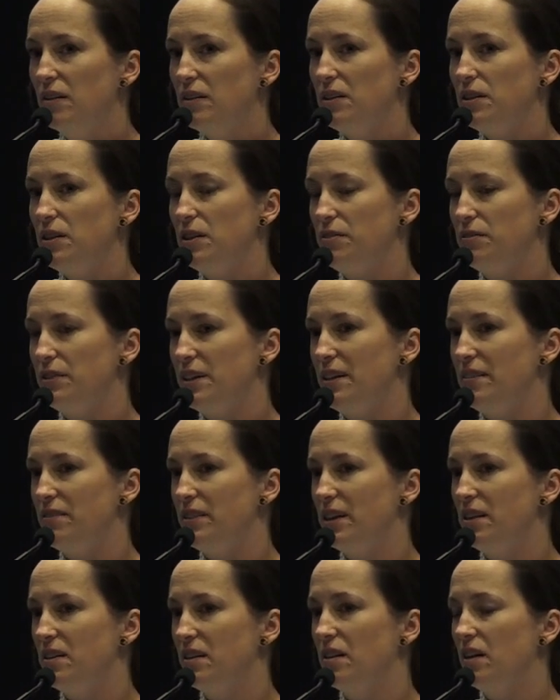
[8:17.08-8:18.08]
you've
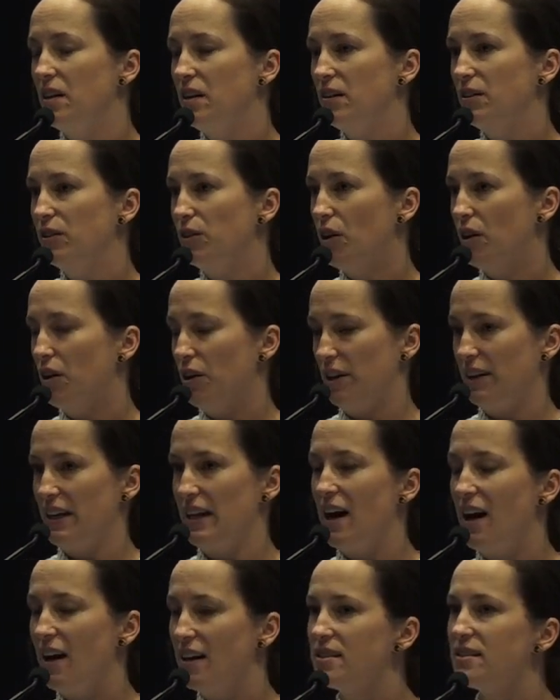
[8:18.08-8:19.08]
given not only
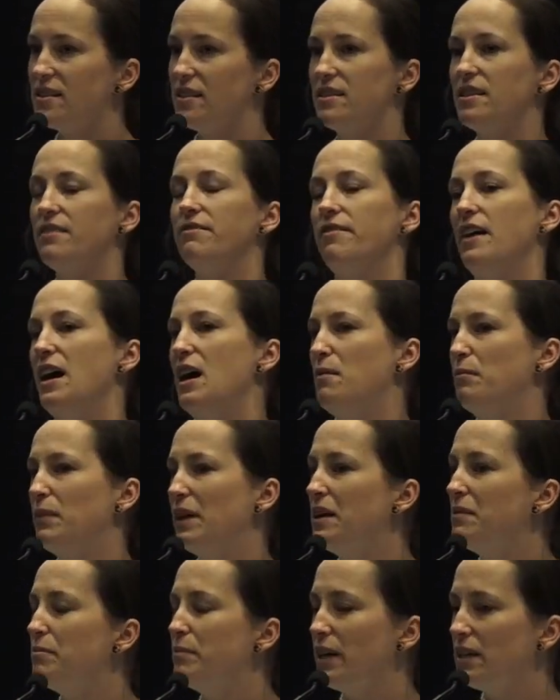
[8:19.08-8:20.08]
us as a
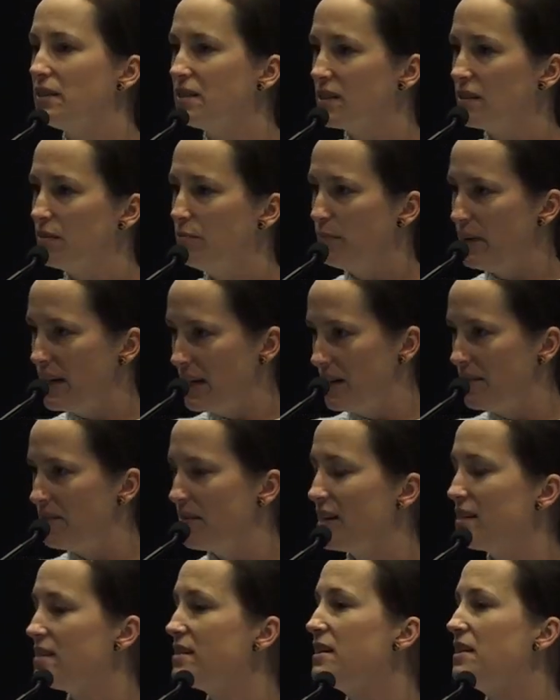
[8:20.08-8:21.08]
family, but many of
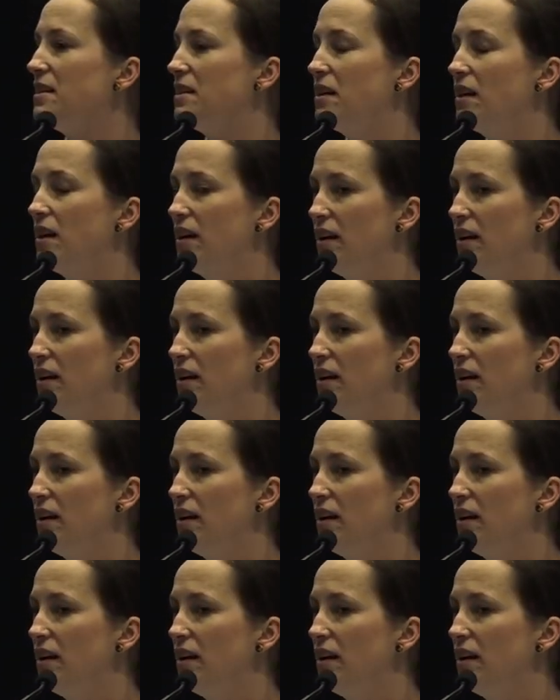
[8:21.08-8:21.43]
us in